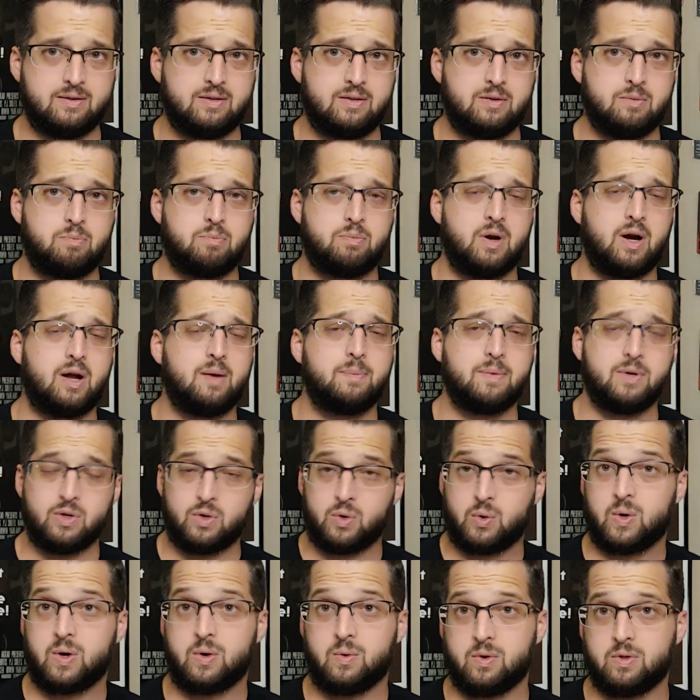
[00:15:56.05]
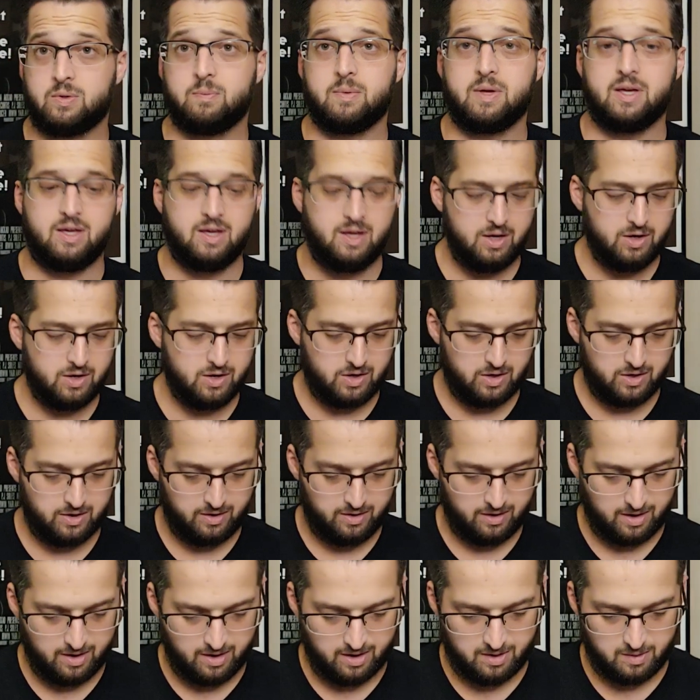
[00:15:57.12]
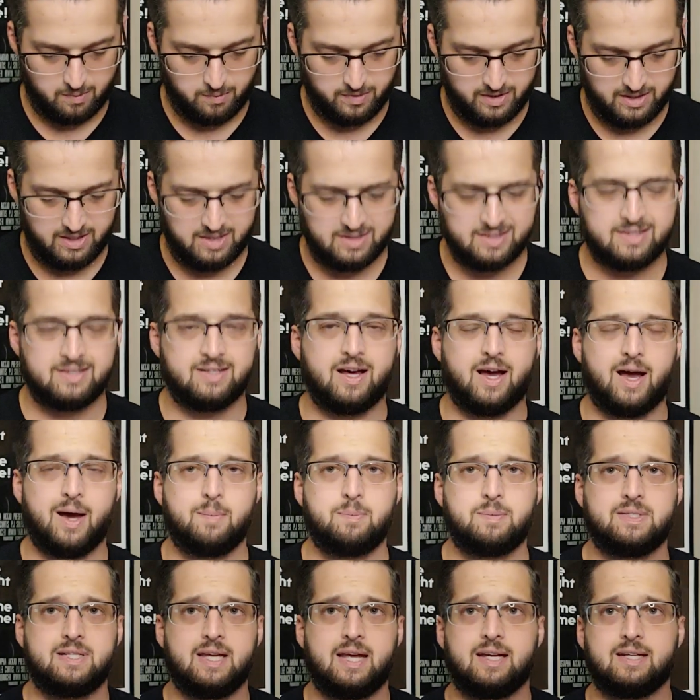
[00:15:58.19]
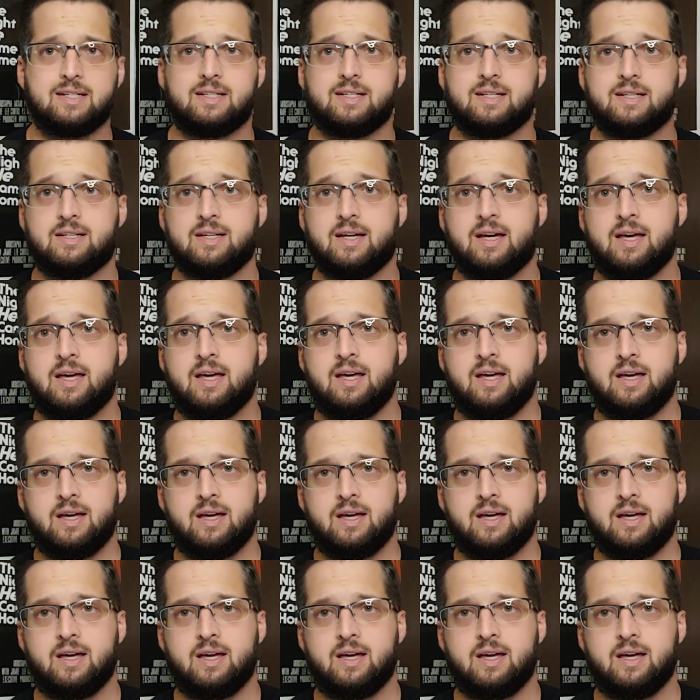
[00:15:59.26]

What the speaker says: you probably agree with me here, we need an updated